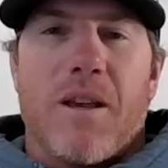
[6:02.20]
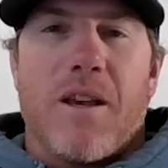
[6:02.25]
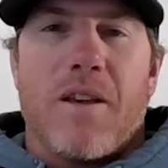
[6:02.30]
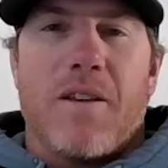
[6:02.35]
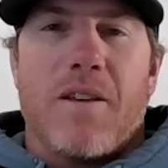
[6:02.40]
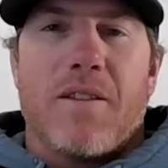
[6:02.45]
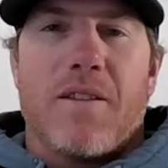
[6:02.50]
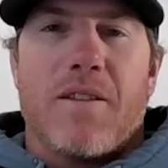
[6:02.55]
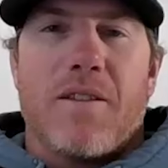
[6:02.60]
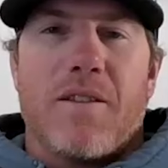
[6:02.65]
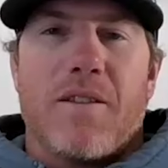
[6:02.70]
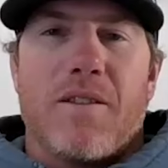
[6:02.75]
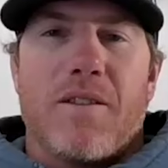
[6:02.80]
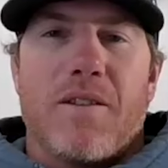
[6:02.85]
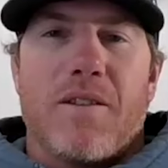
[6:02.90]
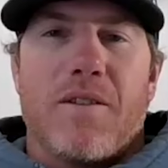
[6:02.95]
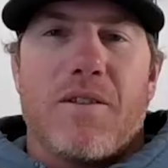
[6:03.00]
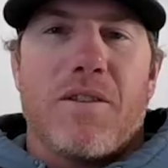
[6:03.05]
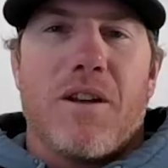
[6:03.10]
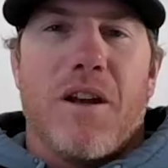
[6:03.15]
like
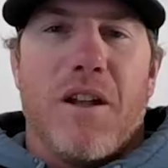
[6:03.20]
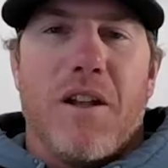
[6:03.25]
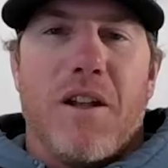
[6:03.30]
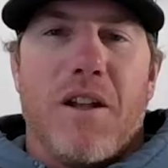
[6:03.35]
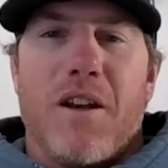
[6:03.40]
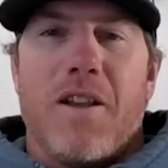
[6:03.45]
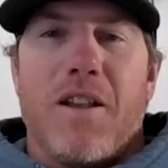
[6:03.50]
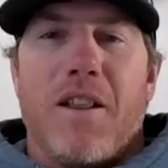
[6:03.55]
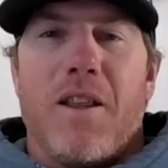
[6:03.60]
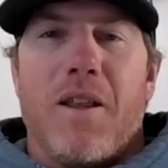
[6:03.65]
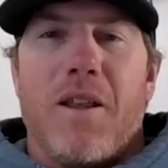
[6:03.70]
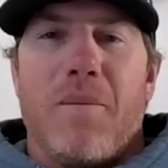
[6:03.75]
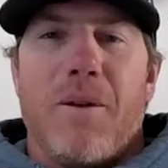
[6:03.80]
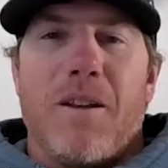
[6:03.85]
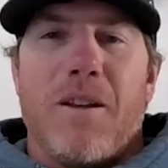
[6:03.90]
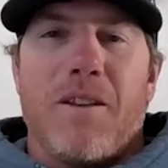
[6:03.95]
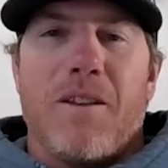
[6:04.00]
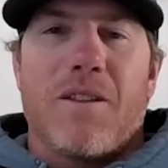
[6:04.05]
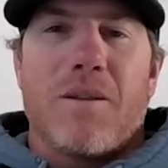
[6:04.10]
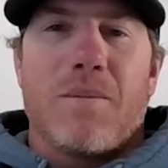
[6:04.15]
there's an
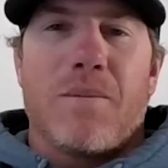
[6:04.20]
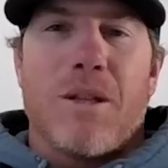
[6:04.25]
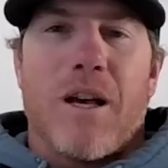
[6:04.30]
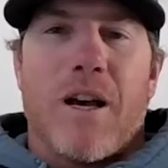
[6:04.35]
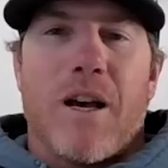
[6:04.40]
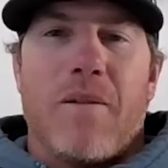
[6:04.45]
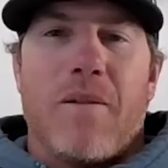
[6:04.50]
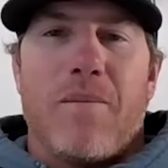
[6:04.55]
unlimited supply